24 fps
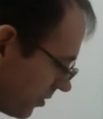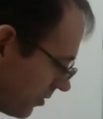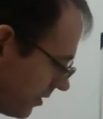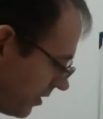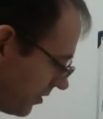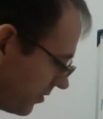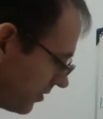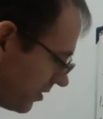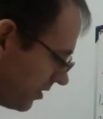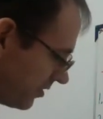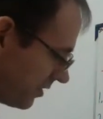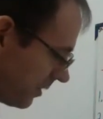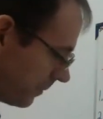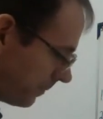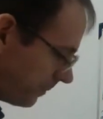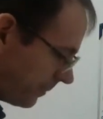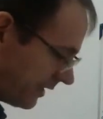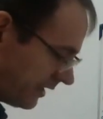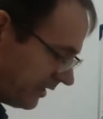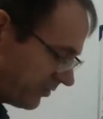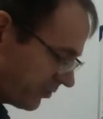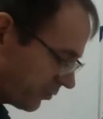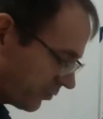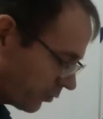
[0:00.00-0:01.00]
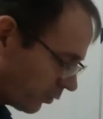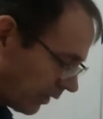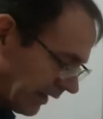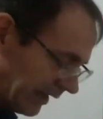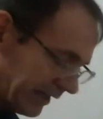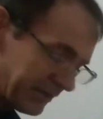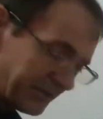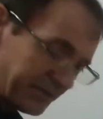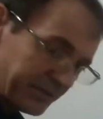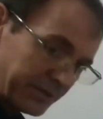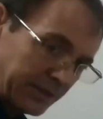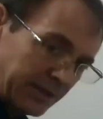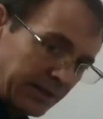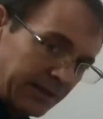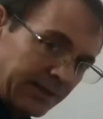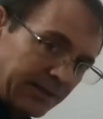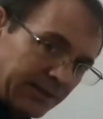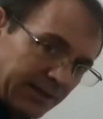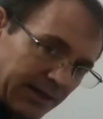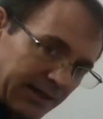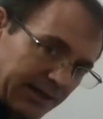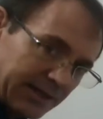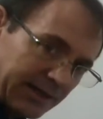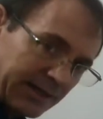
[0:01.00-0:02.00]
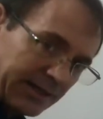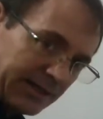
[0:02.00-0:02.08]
this is a piecewise, again,